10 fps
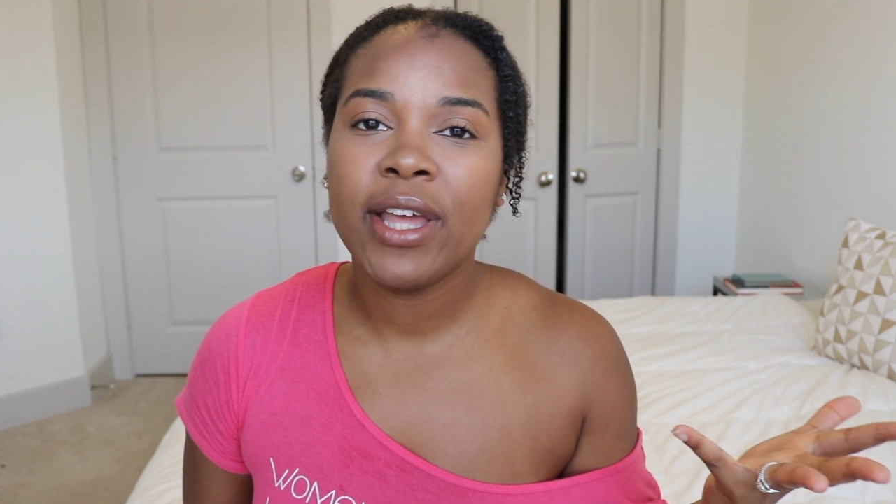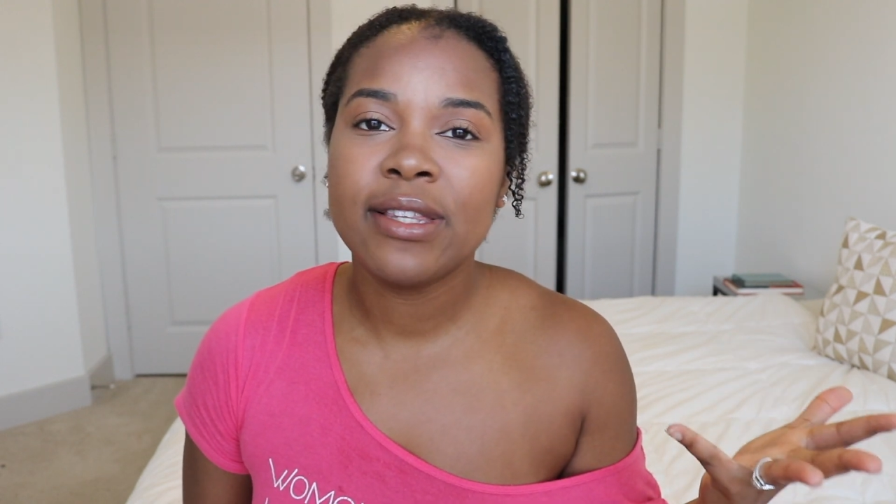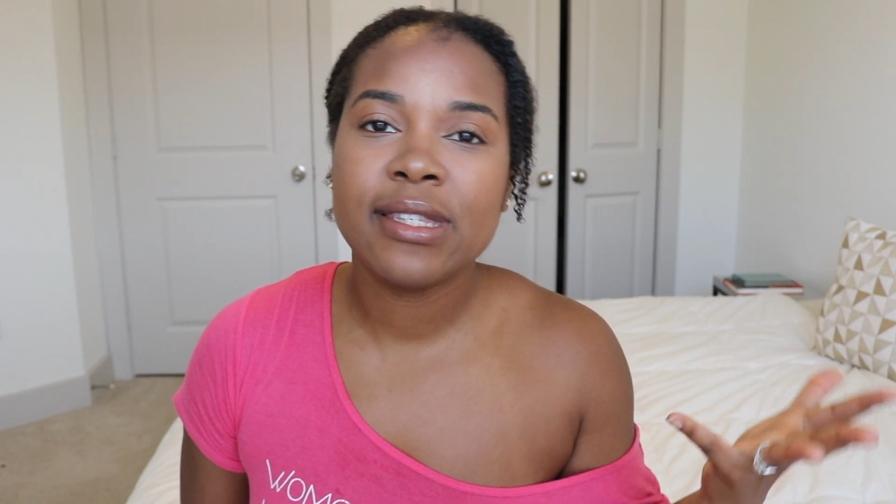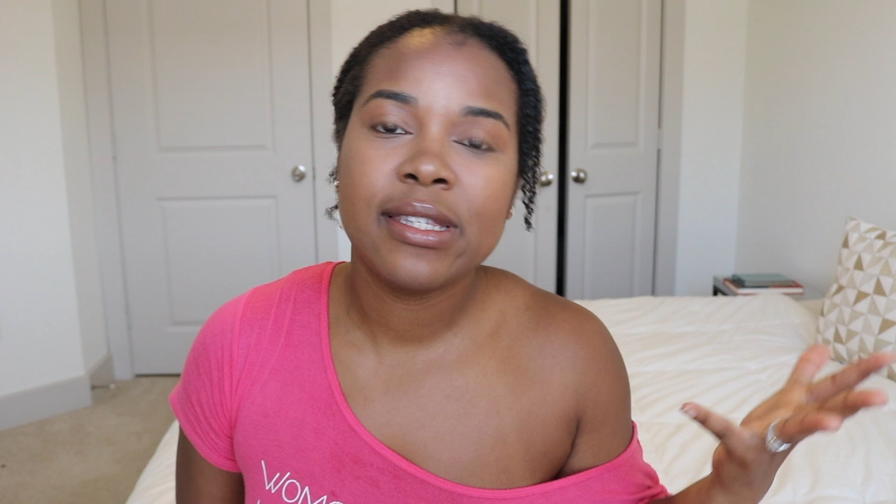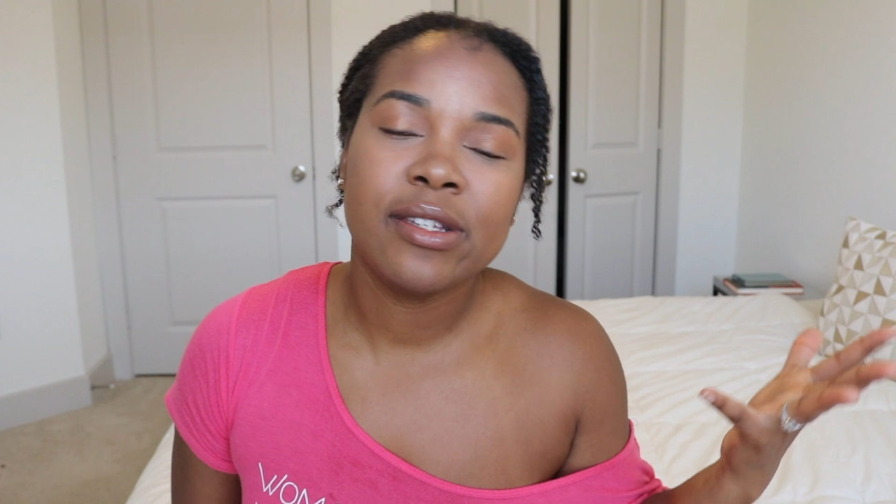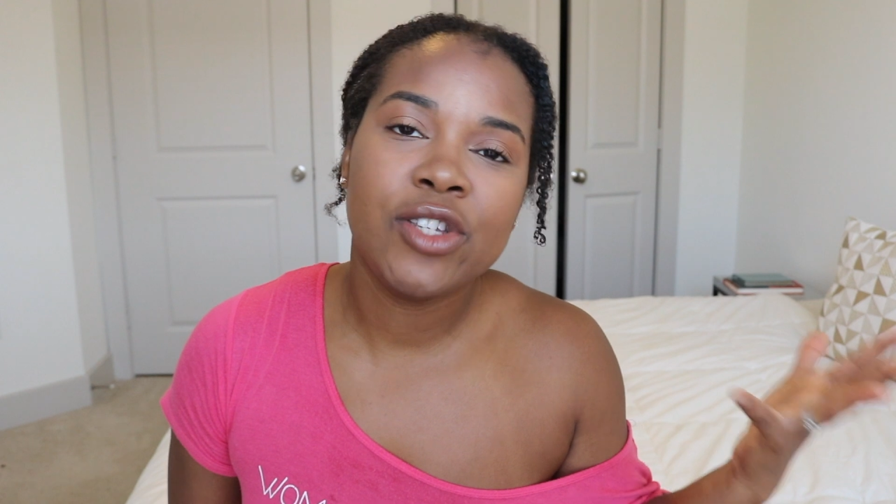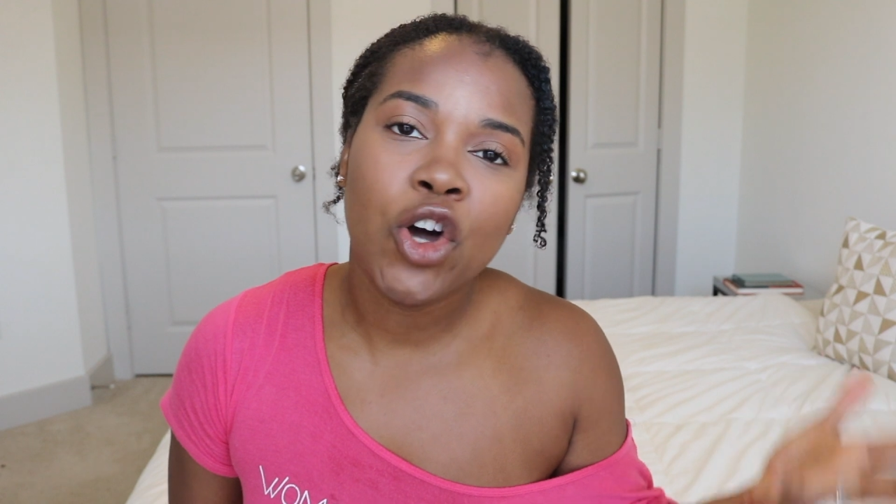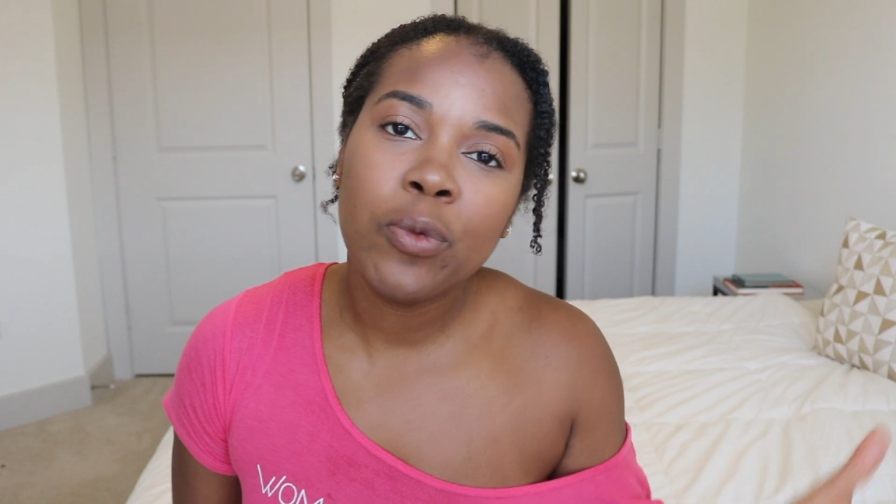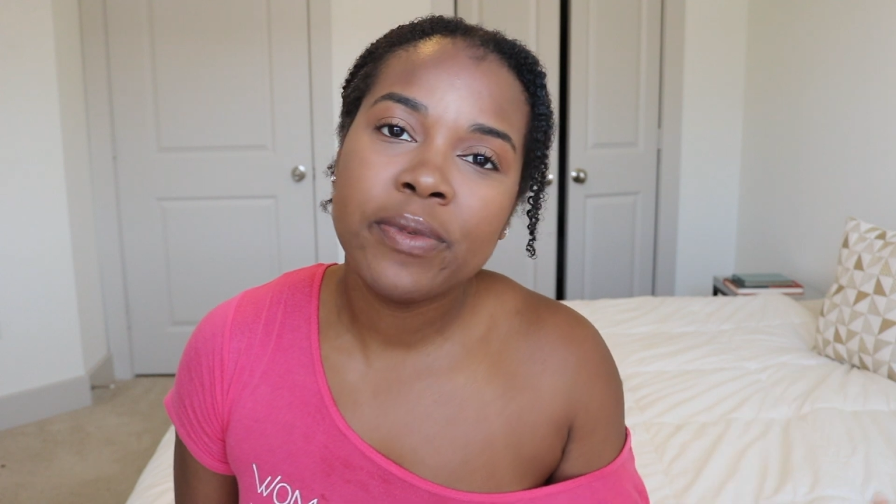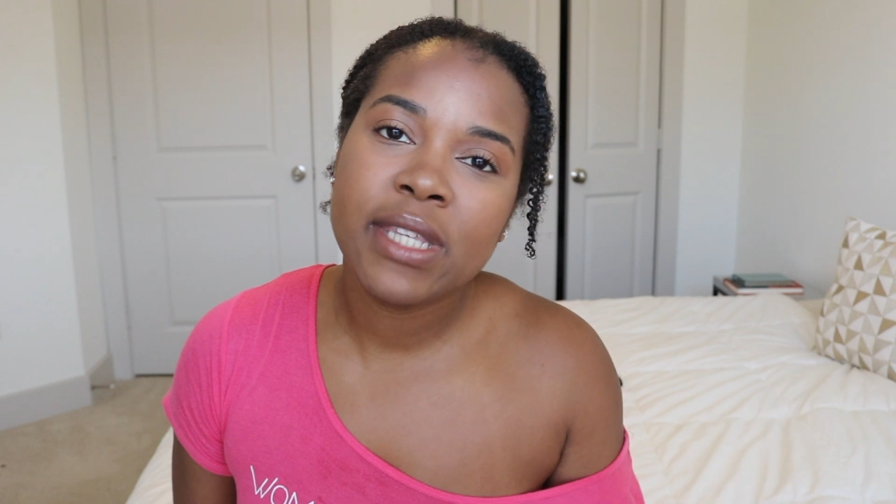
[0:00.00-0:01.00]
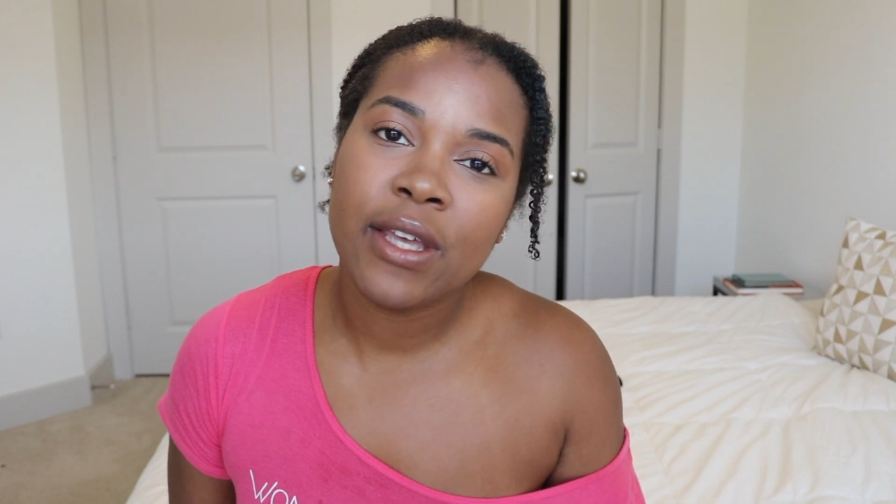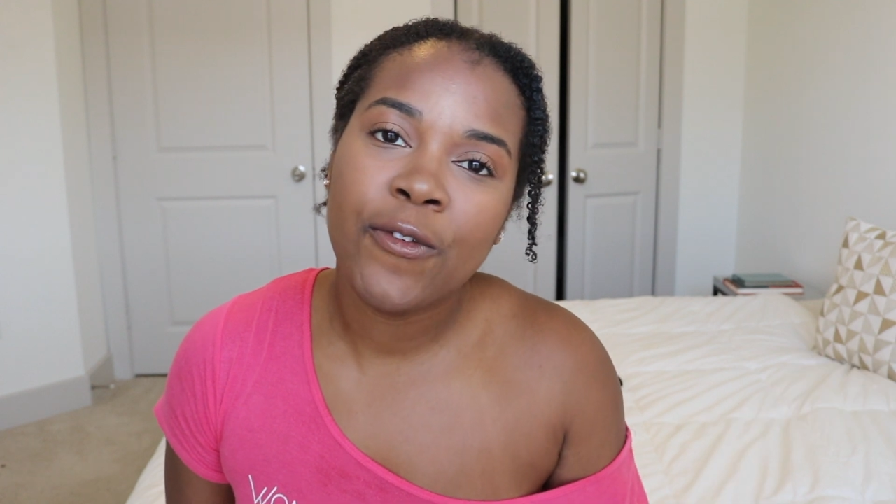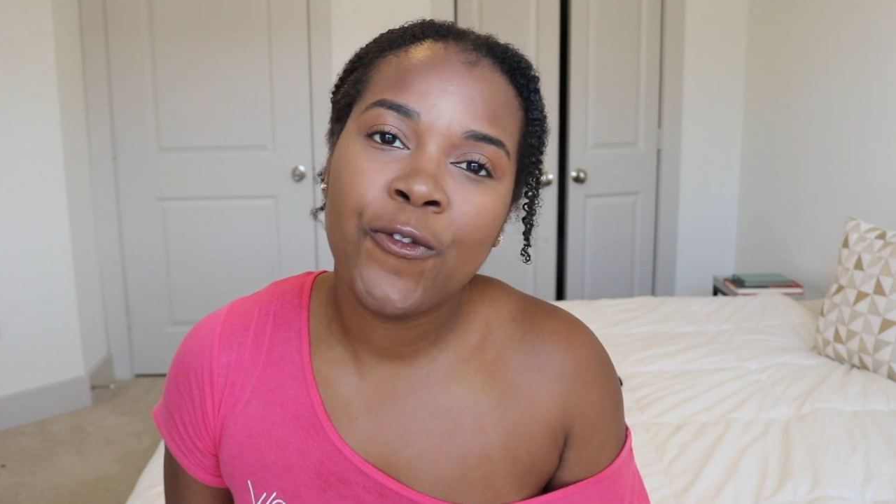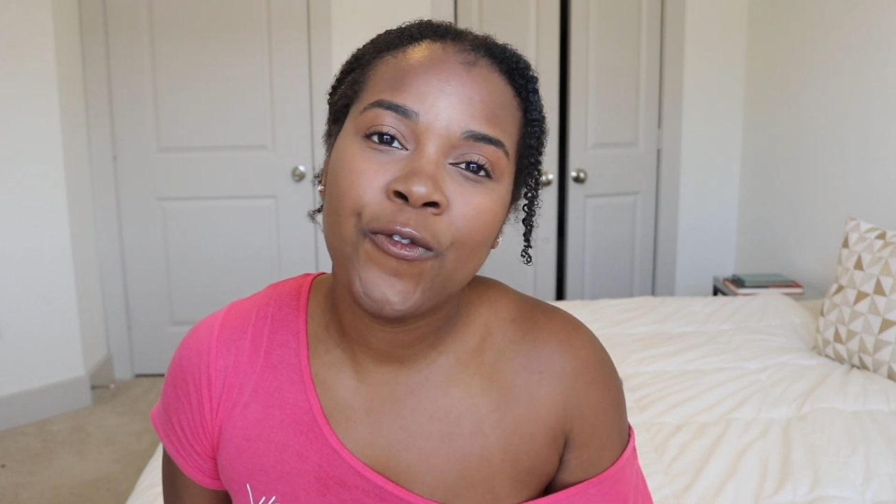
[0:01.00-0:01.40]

it's dope to